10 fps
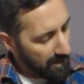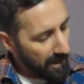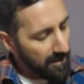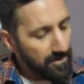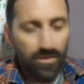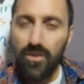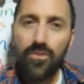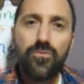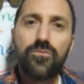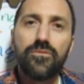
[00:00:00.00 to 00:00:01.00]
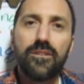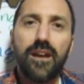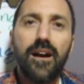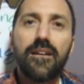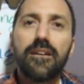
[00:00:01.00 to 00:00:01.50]
I know
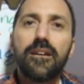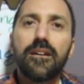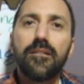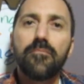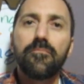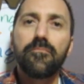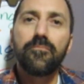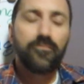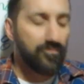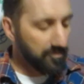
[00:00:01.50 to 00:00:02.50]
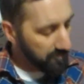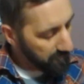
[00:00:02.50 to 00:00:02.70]
that I am.